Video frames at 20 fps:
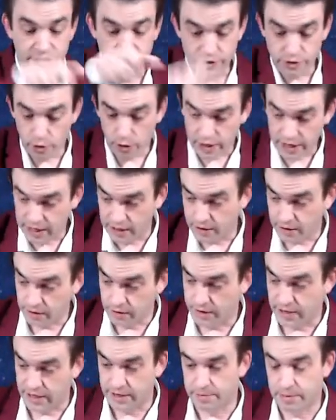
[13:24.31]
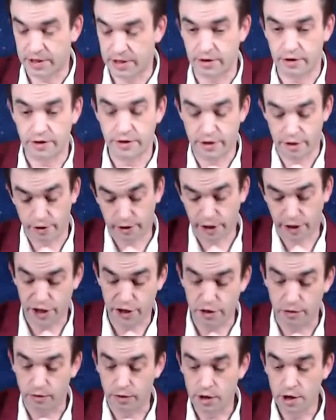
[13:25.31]
the dorky little things, but they're
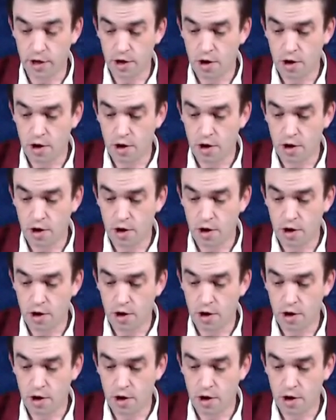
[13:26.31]
cute.